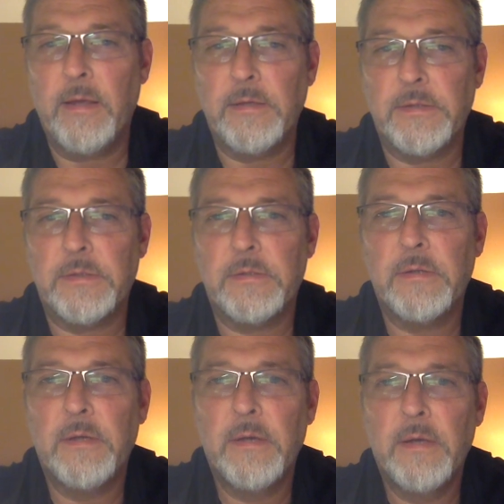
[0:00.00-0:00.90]
is
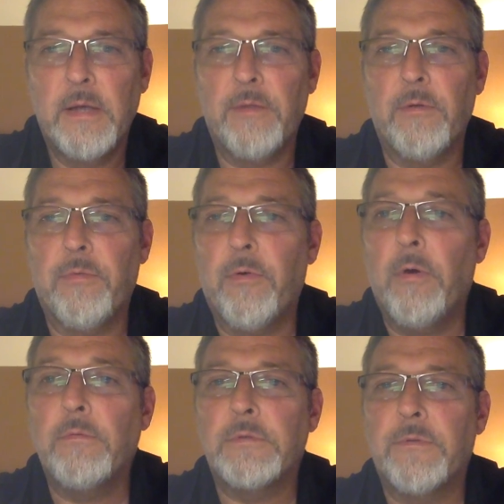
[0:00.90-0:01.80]
in the
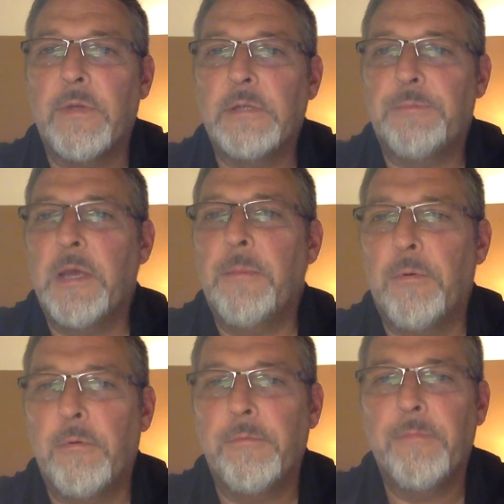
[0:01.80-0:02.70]
thrones of these
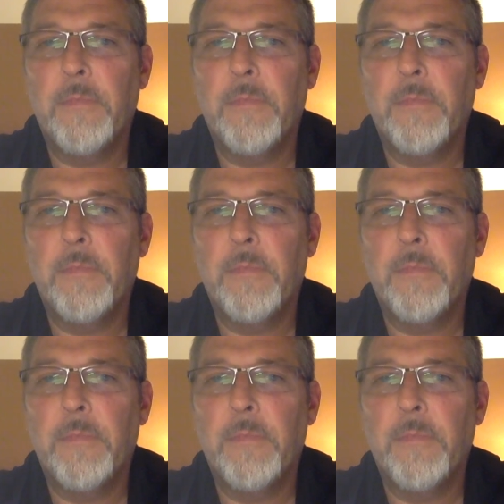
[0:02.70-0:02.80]
people,